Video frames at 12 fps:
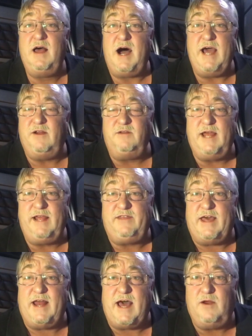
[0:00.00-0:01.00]
I don't like
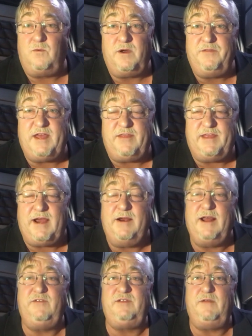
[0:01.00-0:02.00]
that. I don't want that there. And
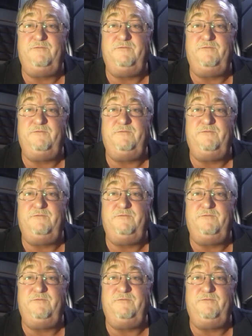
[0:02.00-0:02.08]
I said,